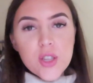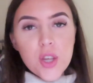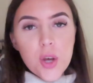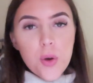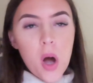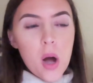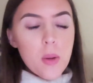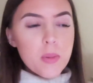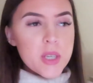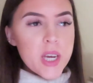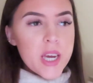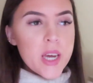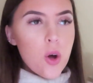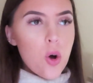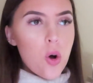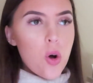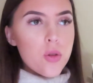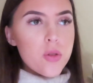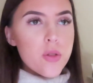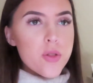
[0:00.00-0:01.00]
so update
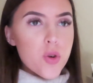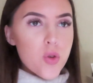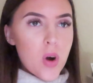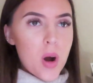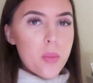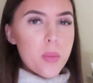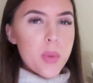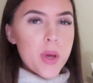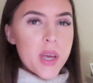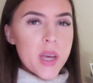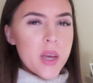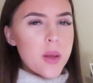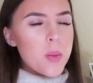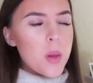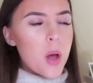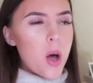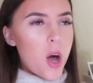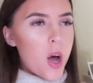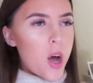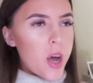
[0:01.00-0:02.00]
on the crumpet.
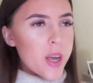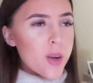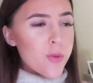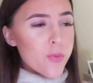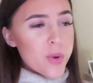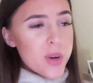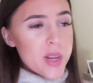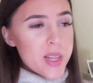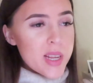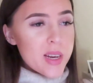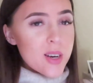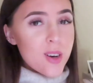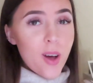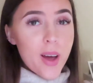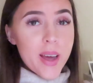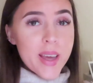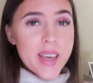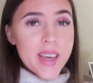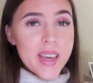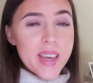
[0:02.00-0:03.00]
I really didn't
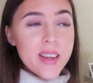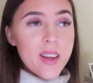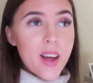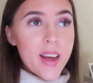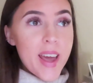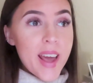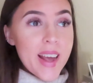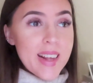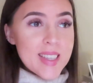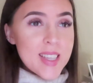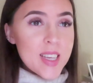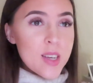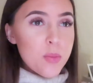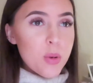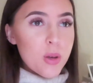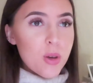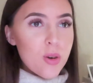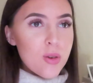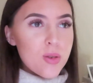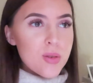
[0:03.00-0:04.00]
like it. I ate it
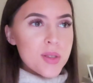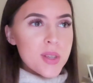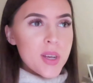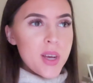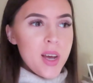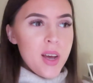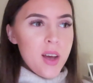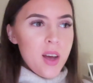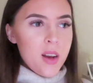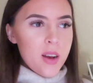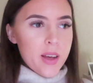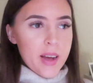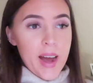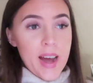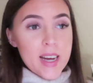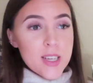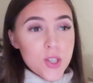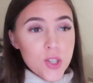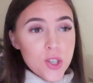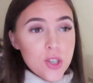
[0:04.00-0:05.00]
because, like, I
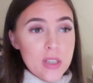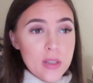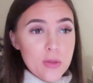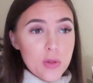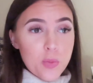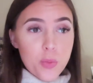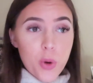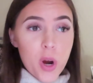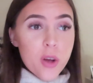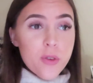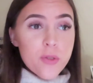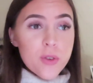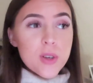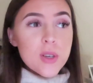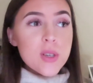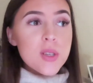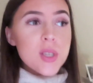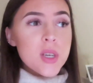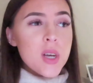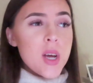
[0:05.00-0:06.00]
had to because it was
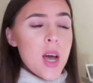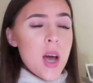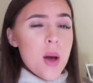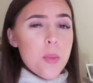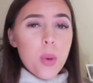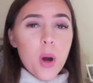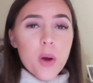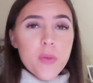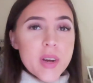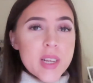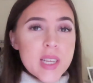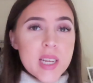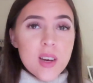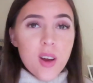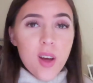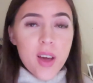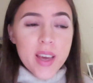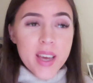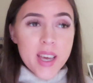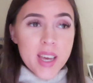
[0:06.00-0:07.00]
breakfast, but I really didn't
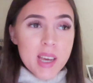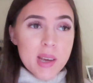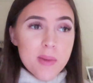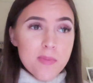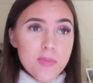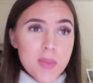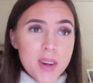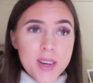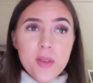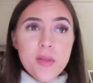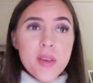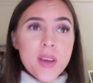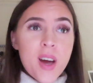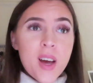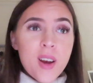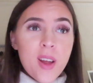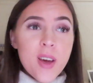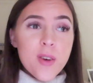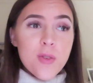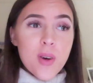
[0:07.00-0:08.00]
like it. I don't think
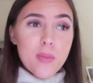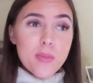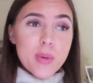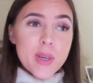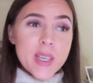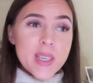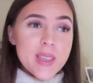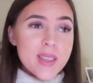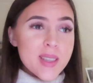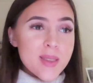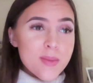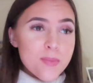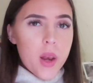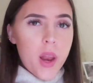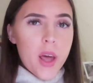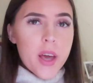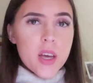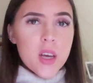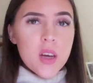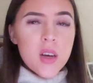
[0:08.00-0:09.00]
I like crumpets.
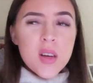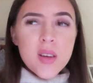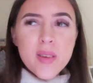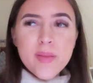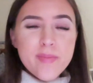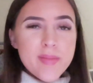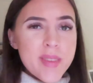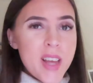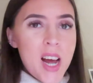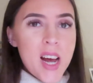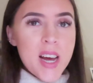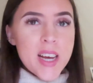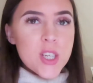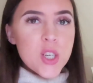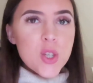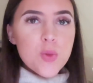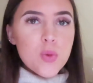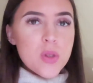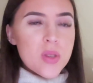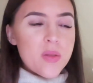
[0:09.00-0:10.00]
Like, nah, it
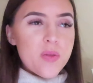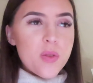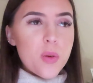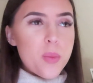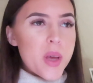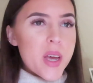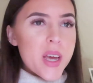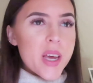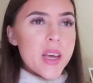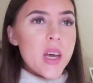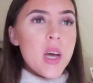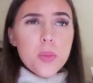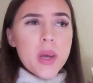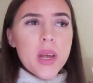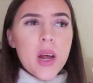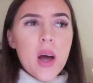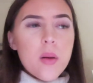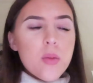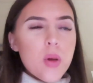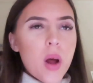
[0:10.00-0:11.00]
just wasn't for me. I
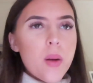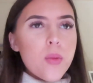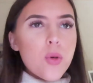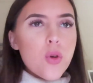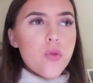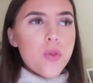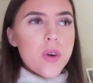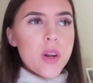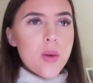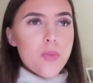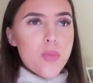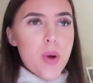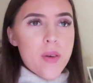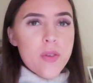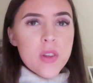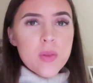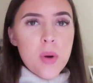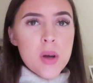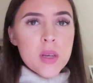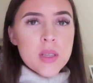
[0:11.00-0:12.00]
mean, I'm not really a
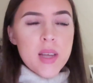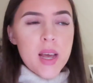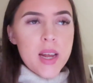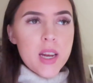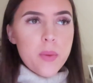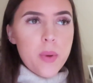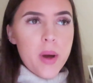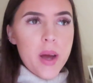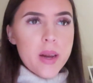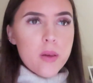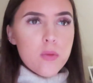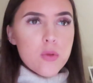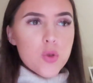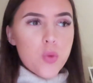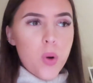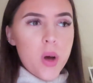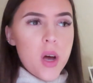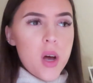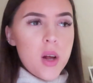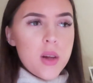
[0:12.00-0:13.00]
breakfast person anyway, and it was
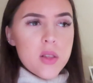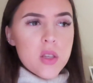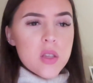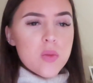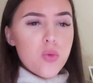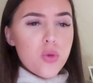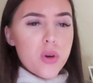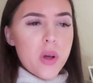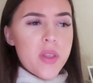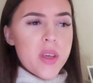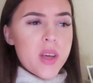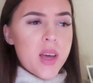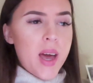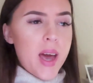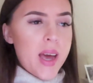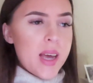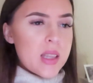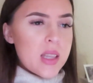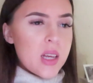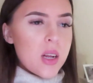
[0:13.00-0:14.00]
quite early this morning. I think I
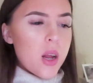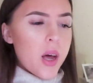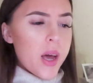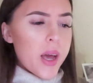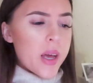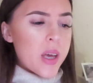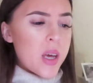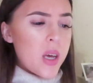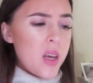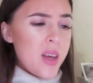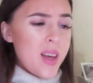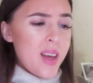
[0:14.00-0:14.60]
ate at, like,